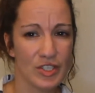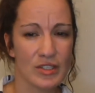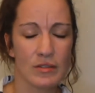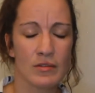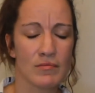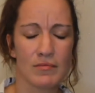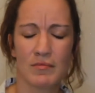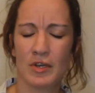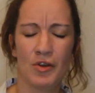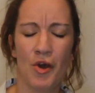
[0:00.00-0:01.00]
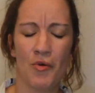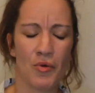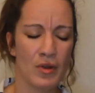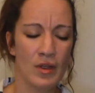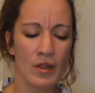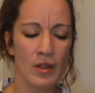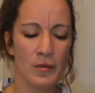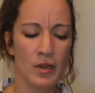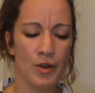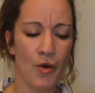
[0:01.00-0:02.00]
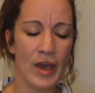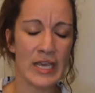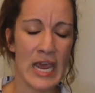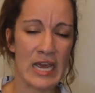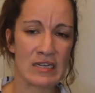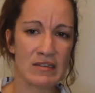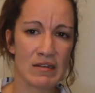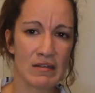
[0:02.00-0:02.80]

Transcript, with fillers: Just, no. No, I can't.